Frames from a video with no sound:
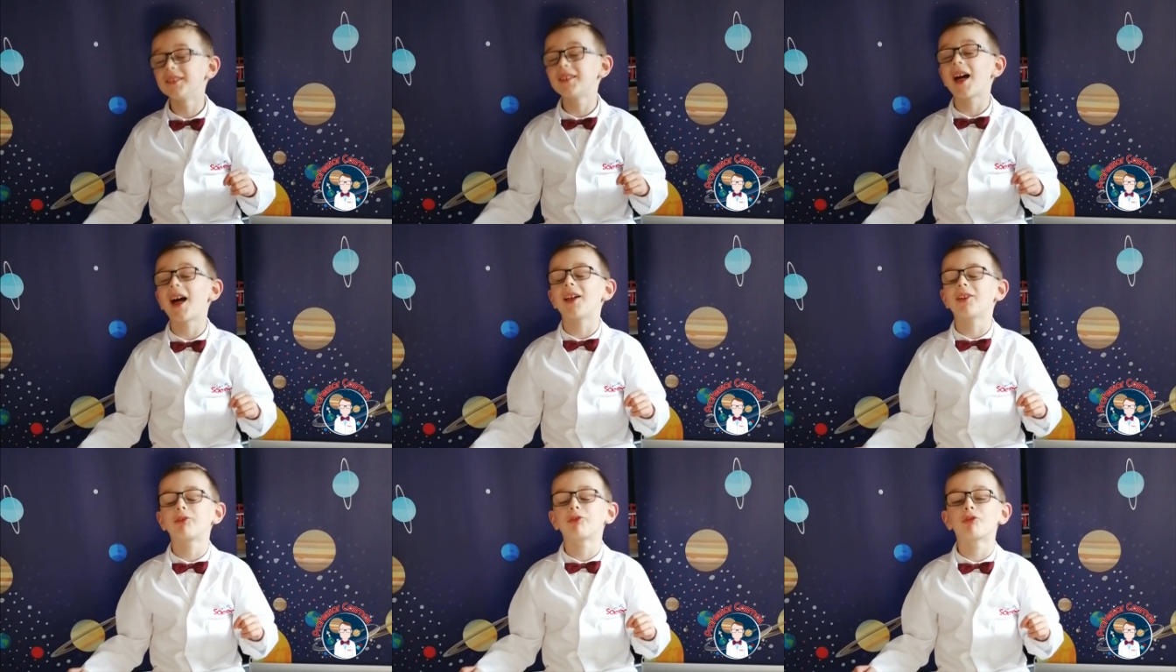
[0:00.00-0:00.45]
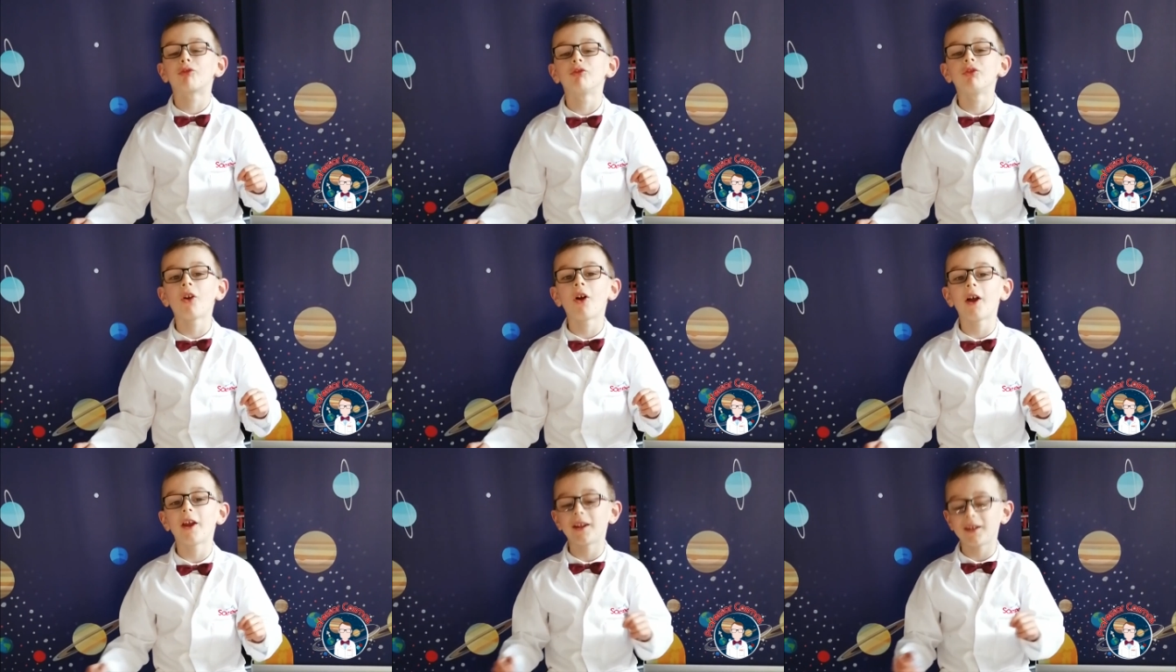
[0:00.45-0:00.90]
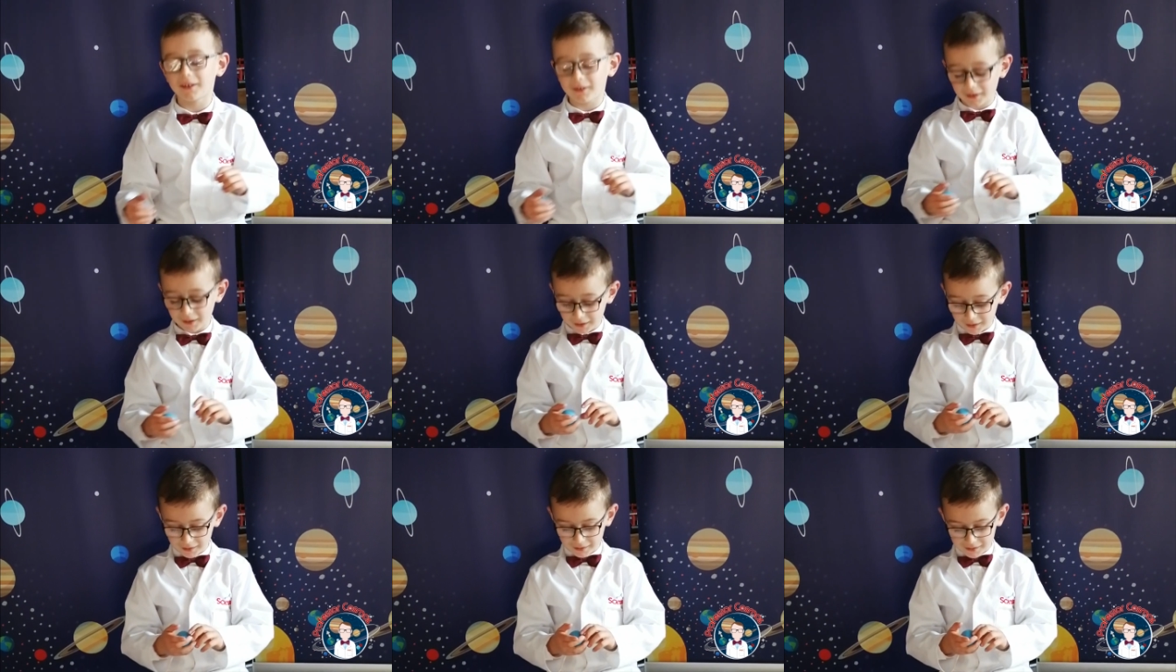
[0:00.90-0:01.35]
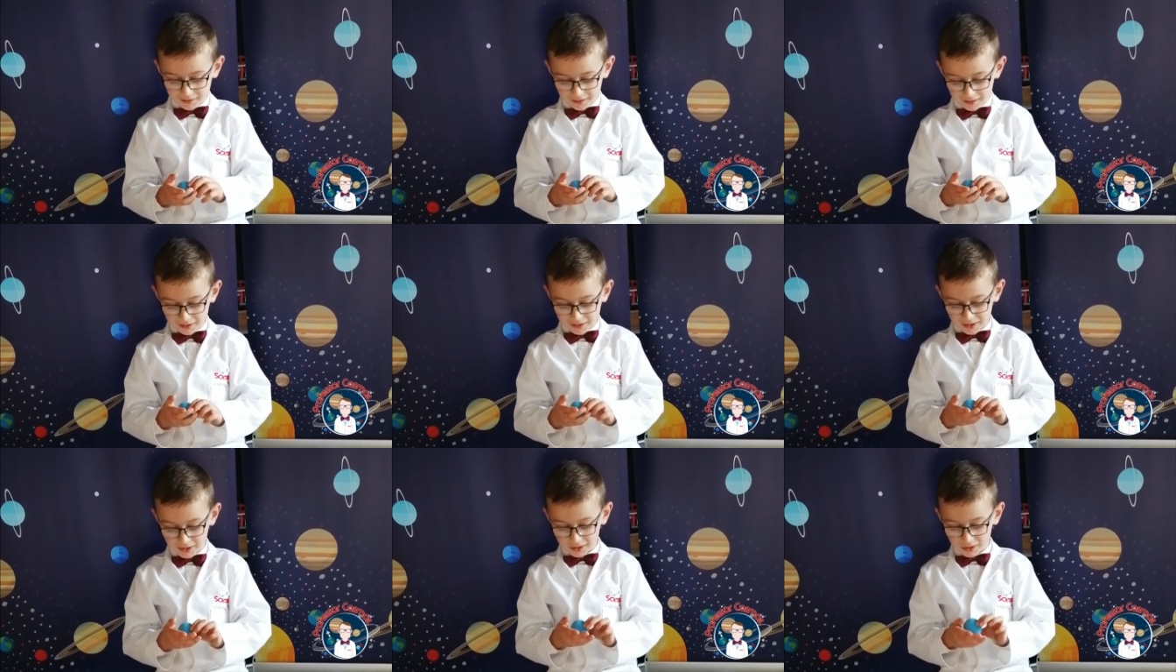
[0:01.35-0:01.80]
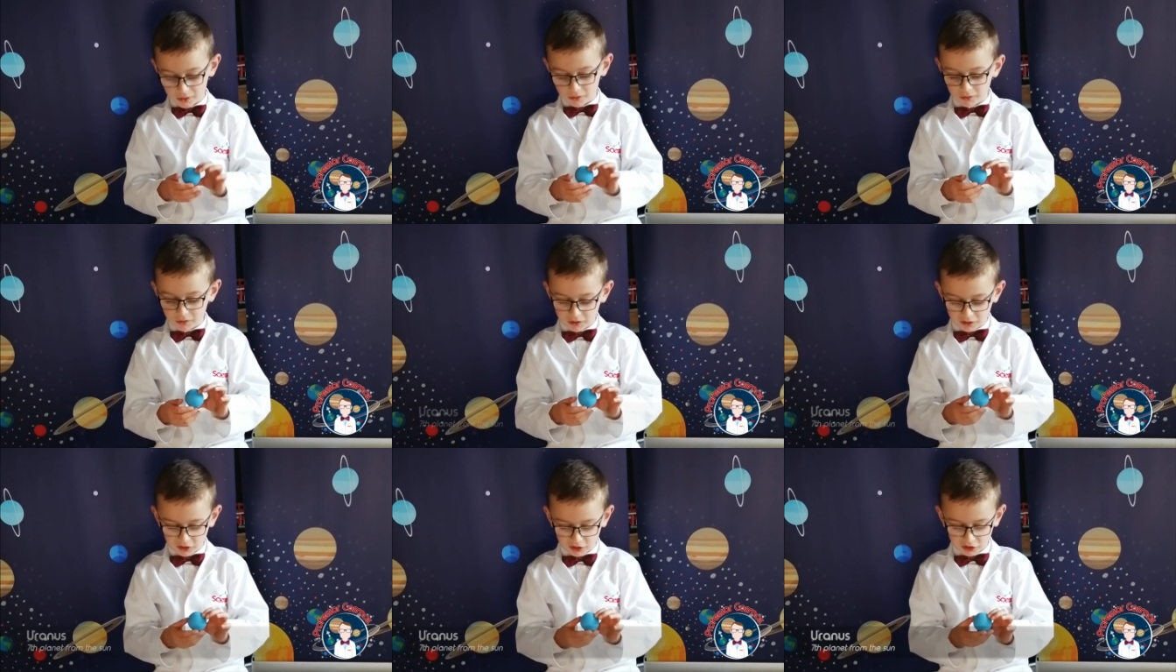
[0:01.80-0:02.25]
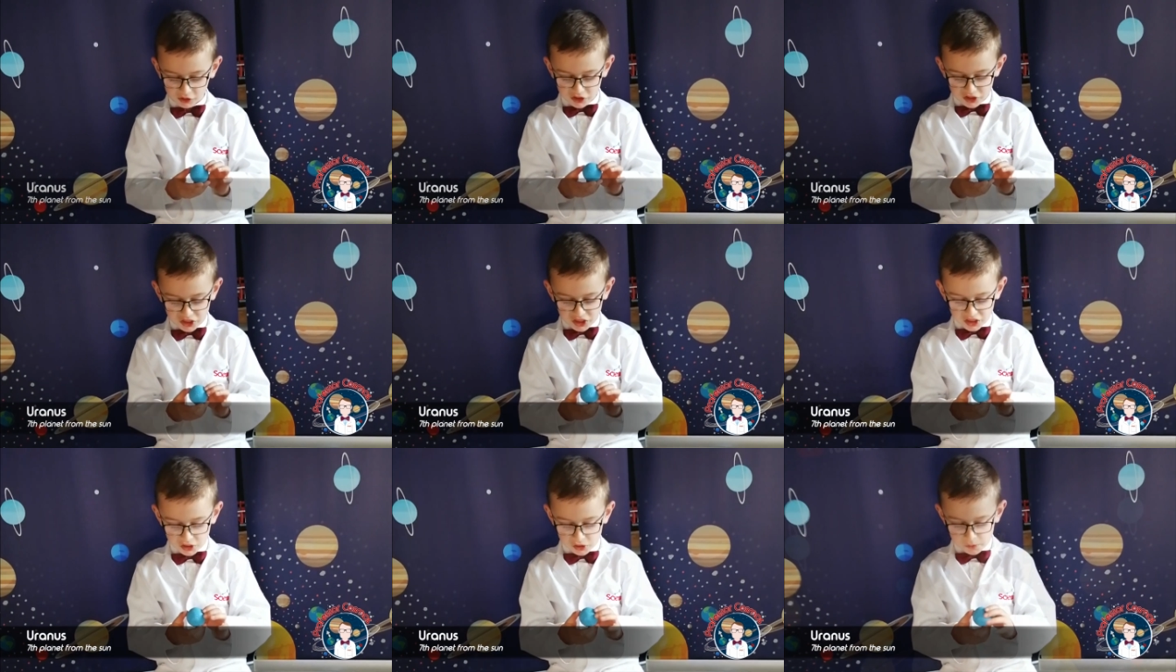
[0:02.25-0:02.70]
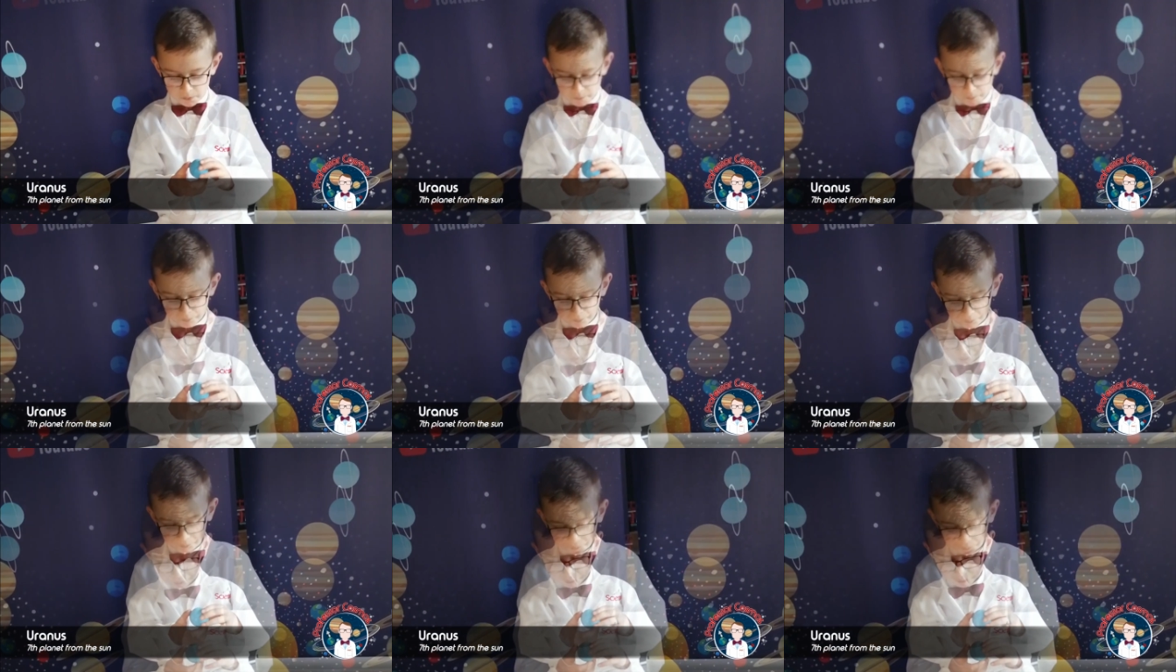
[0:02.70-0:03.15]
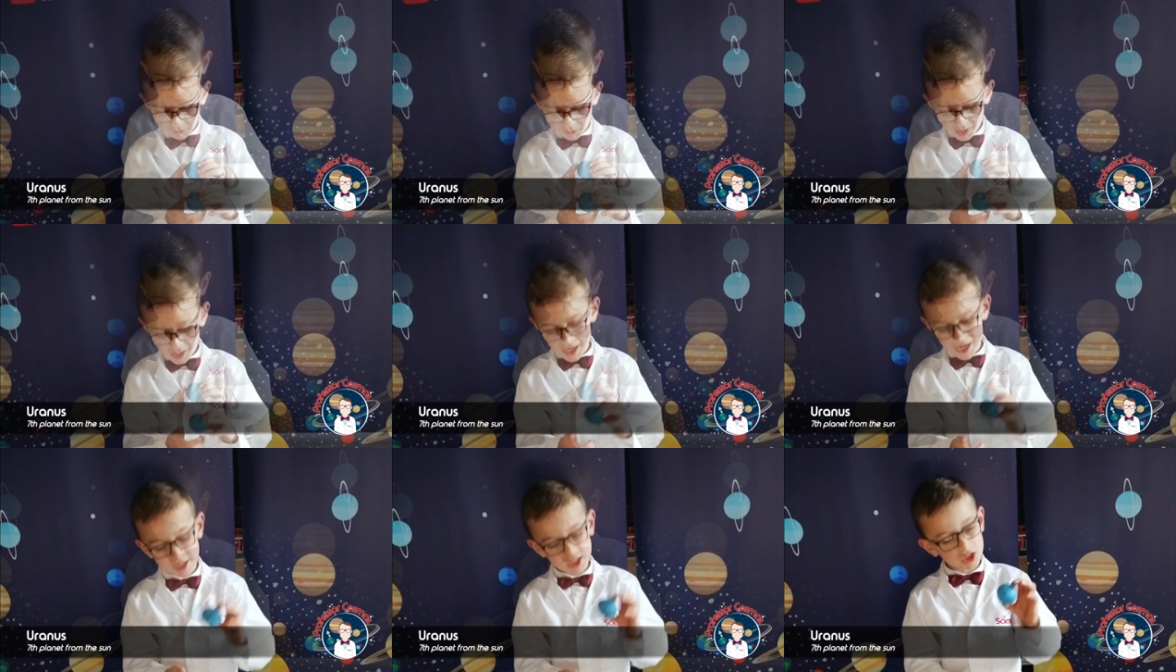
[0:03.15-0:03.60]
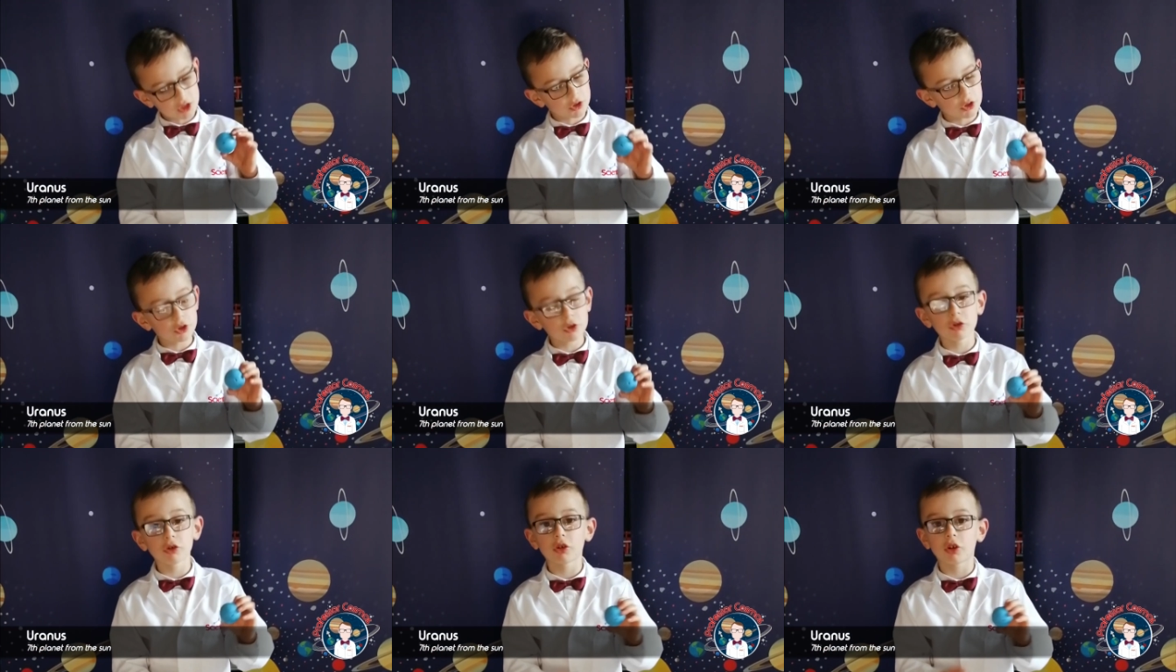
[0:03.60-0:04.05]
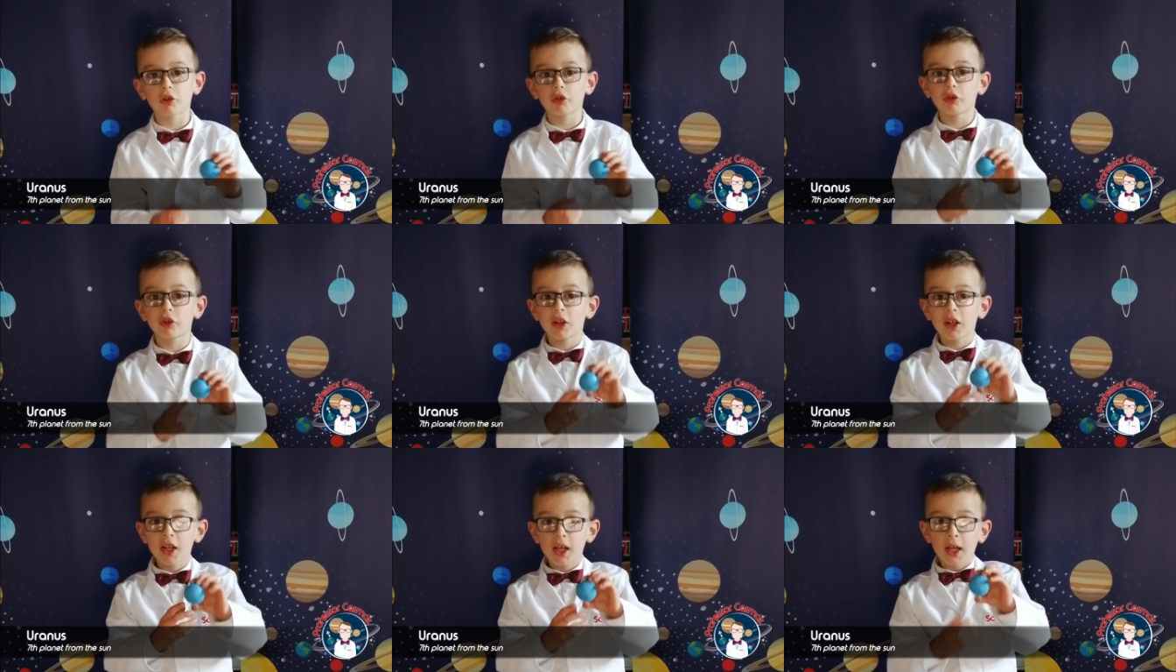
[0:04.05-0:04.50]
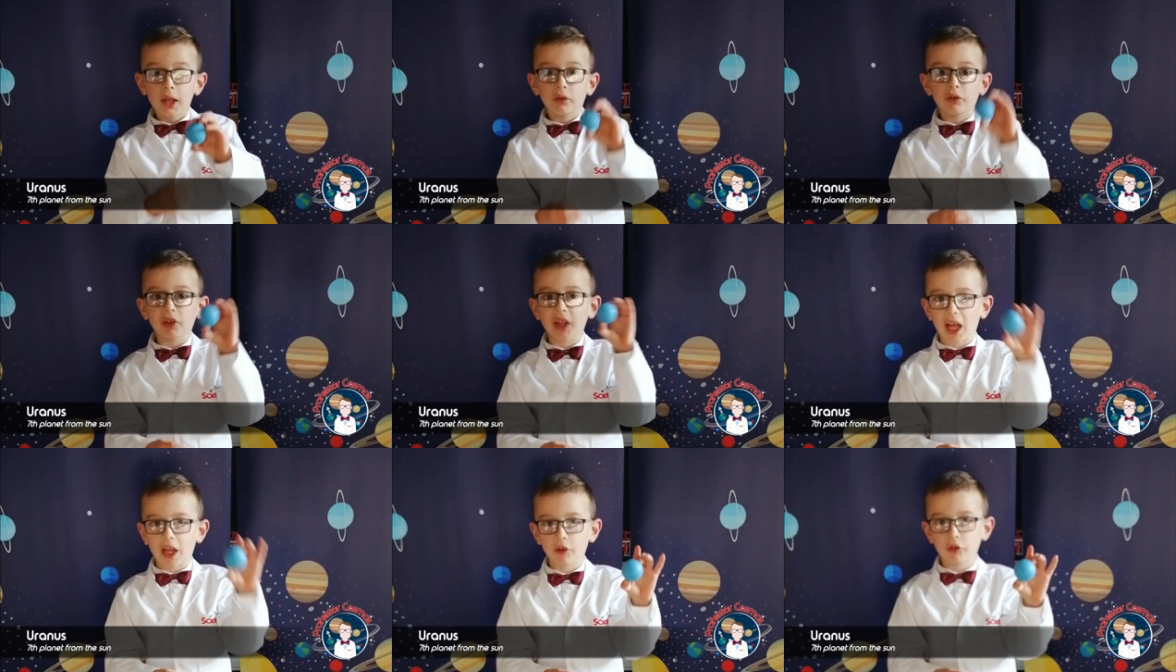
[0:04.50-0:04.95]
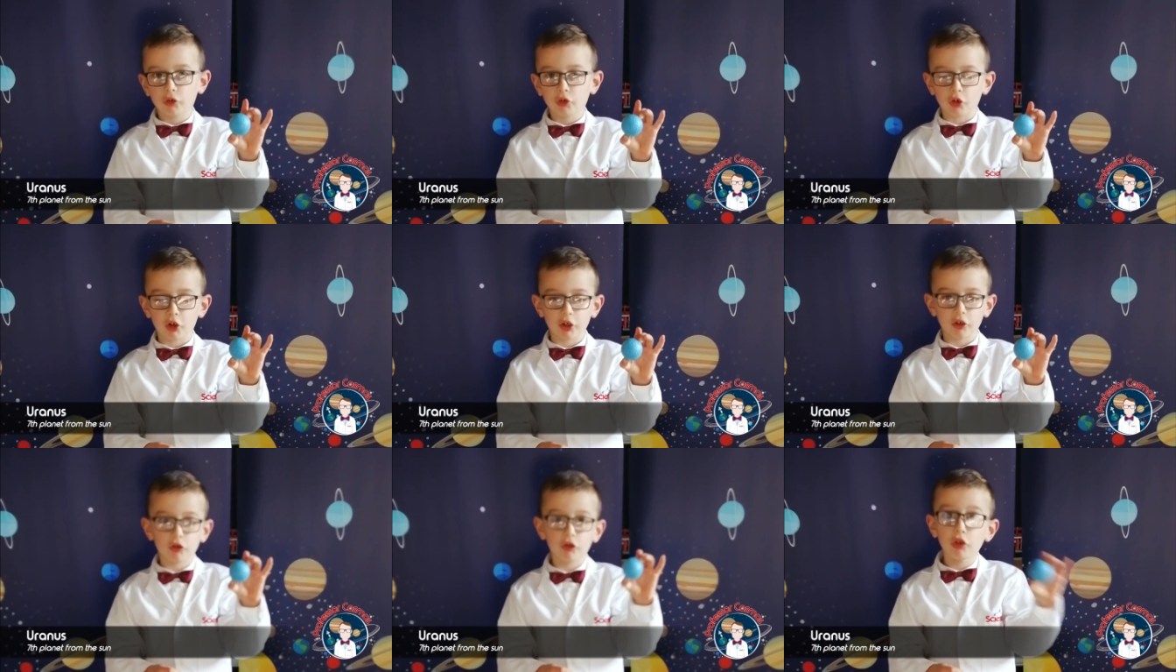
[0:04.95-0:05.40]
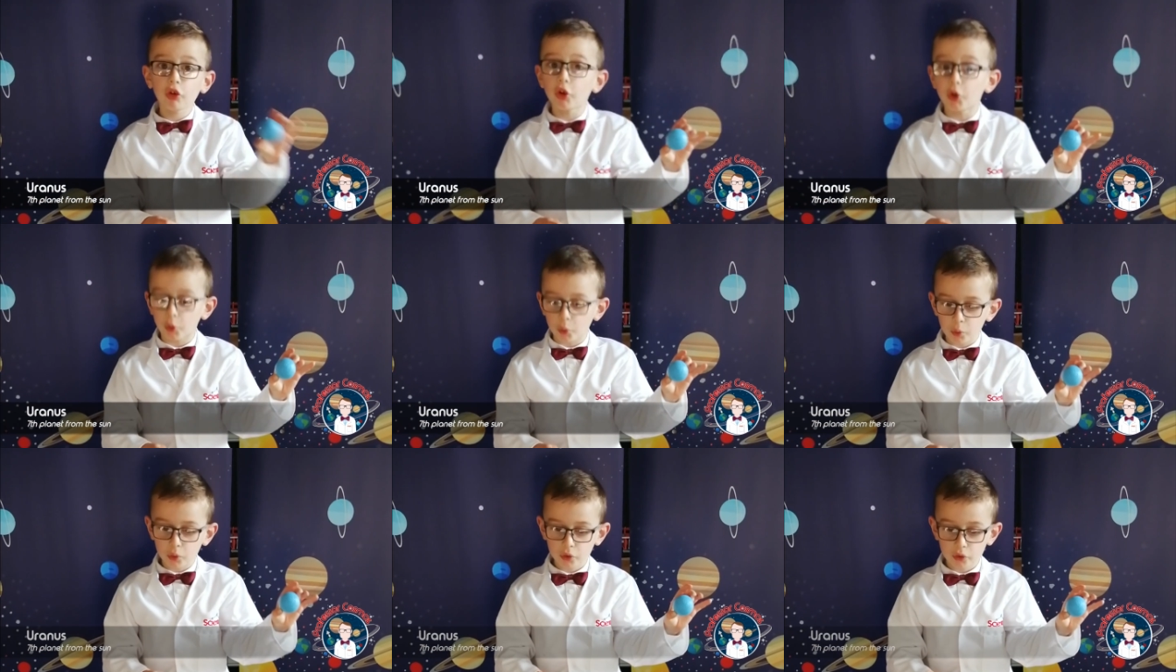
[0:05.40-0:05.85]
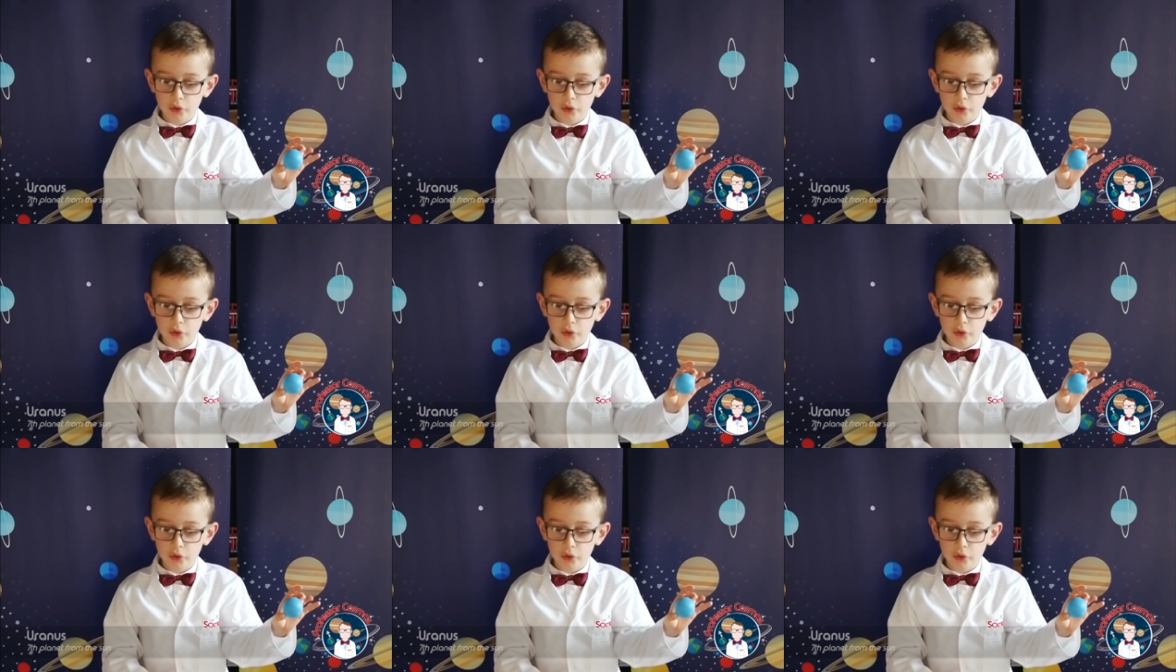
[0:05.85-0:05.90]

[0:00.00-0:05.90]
That's right, it is Uranus. Now Uranus is a gas giant too.